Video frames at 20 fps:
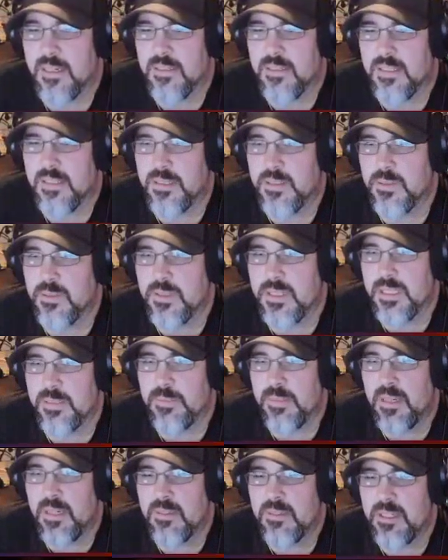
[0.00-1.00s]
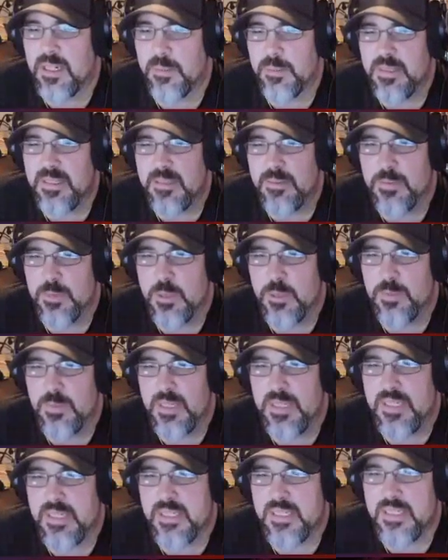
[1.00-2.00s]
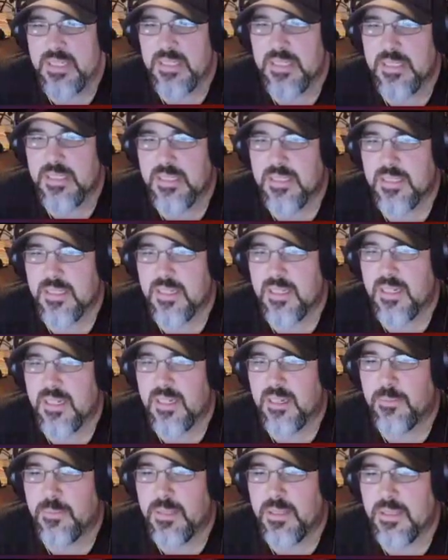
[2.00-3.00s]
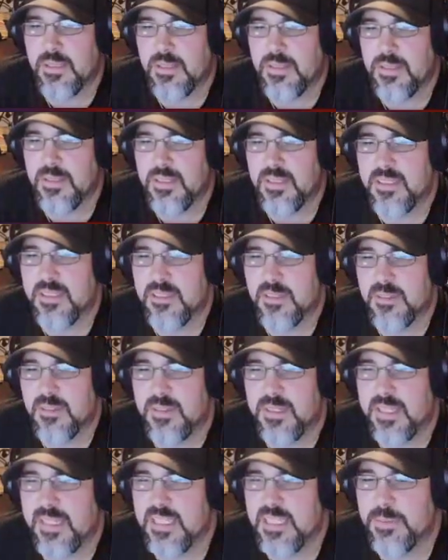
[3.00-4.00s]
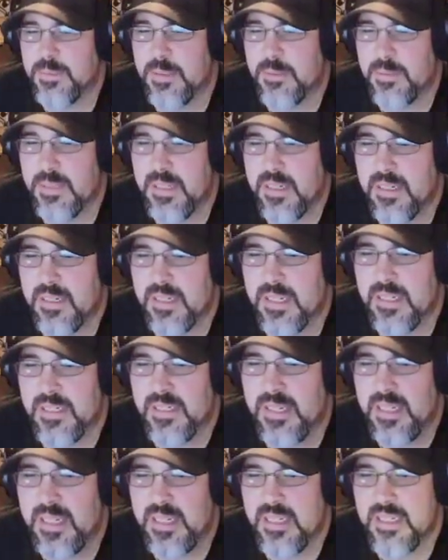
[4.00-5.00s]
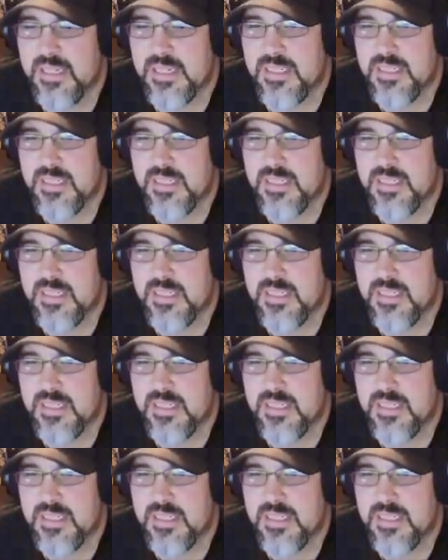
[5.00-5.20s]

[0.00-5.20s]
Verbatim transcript: Dude, come on, drop me some more monies. Oh, bro, you just gonna get me out like that?